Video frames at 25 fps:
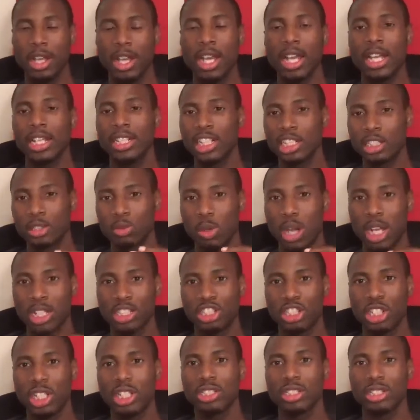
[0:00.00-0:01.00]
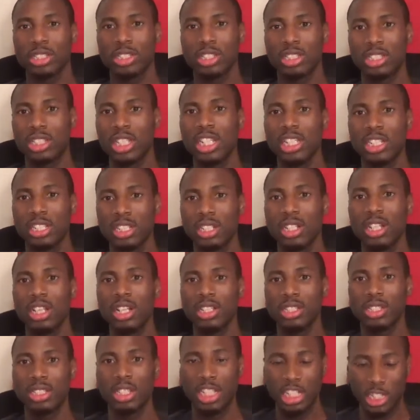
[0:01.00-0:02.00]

And this is why Jesus is teaching us,